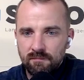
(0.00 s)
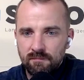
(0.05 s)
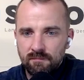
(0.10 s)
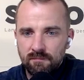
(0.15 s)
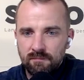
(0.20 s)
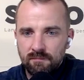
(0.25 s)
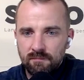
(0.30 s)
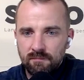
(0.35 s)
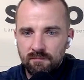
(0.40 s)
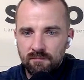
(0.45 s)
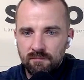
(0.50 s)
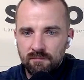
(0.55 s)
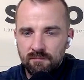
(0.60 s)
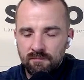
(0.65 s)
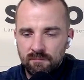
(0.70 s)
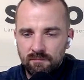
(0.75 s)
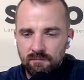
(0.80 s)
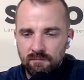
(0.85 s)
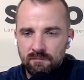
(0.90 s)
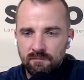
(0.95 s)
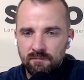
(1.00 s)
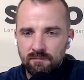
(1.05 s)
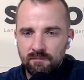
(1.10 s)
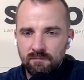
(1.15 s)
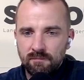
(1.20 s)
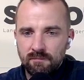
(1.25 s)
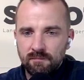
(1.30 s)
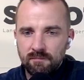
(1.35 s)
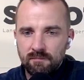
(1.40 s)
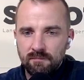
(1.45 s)

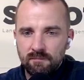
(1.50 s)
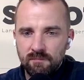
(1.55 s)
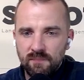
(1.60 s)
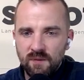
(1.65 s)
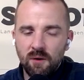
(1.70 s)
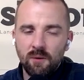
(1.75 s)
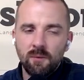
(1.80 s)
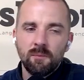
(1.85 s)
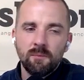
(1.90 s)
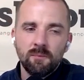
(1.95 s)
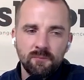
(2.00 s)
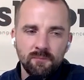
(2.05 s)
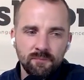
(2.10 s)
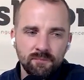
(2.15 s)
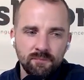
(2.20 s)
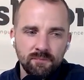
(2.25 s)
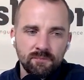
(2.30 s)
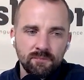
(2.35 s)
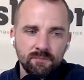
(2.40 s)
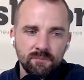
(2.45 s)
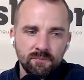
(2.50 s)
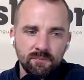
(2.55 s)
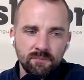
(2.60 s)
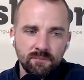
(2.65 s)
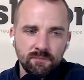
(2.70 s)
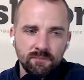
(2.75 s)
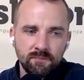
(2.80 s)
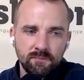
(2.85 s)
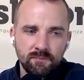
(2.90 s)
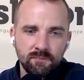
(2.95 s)

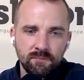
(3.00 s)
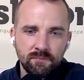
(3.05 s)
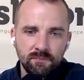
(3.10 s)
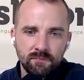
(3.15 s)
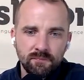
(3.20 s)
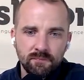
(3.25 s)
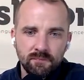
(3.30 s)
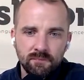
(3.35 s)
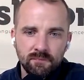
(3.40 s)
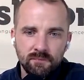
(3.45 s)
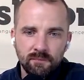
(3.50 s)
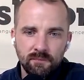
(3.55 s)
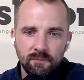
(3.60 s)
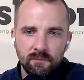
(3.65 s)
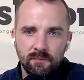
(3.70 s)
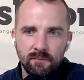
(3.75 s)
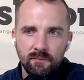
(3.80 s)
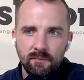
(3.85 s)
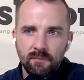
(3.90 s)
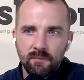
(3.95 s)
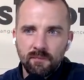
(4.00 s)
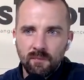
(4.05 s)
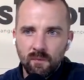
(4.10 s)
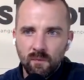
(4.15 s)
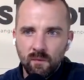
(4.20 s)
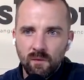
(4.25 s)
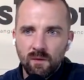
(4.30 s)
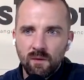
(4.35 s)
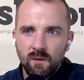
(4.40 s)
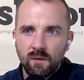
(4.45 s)

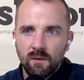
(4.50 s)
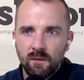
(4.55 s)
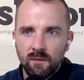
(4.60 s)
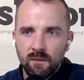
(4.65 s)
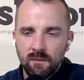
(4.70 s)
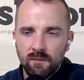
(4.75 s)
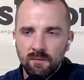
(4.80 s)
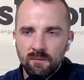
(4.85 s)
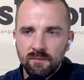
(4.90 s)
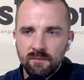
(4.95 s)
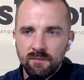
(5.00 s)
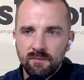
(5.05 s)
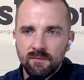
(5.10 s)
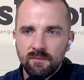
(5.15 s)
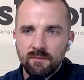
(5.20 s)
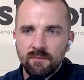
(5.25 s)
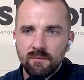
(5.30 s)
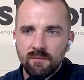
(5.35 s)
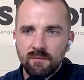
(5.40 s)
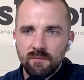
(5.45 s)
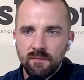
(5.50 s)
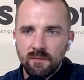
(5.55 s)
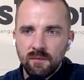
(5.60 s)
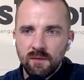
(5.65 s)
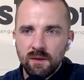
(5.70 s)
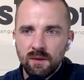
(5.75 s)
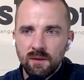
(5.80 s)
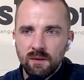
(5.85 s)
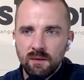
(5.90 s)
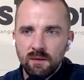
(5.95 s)

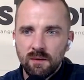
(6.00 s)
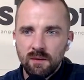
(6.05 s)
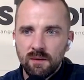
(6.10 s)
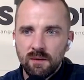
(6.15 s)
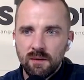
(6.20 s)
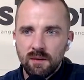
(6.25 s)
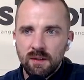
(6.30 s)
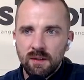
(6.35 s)
(silent)